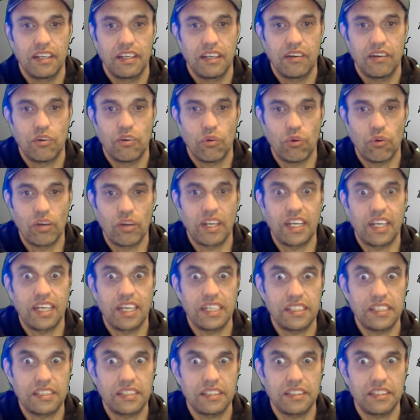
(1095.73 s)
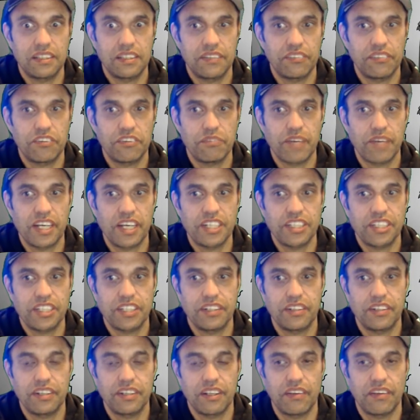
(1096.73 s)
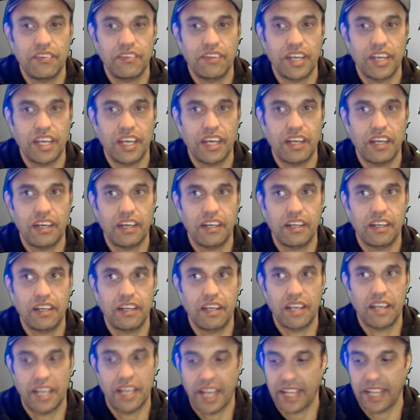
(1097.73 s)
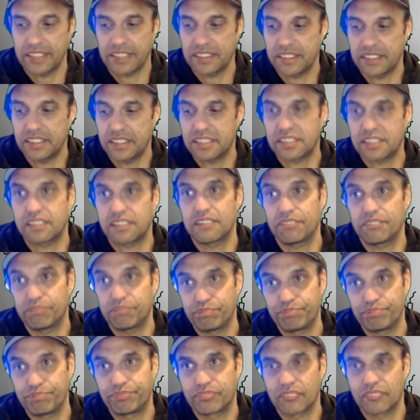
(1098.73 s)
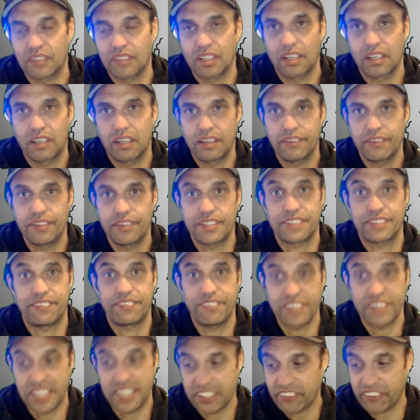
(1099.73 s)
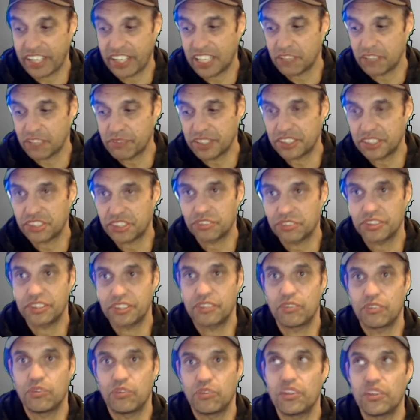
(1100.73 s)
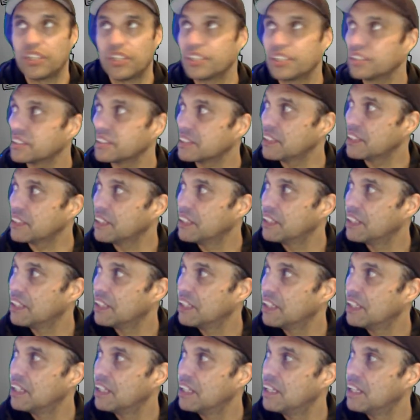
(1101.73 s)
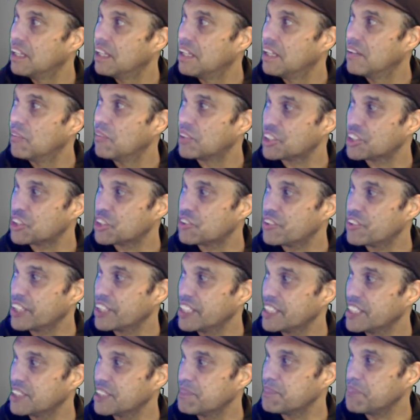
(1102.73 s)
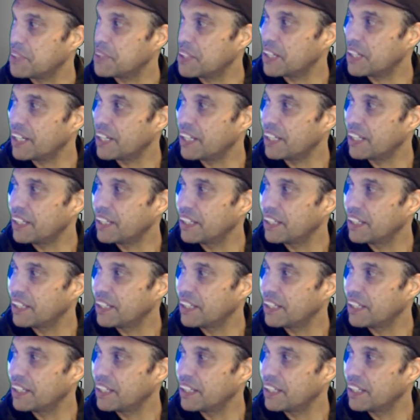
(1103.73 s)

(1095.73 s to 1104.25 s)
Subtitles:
or listen to information that has this fear element to it, or this what triggers my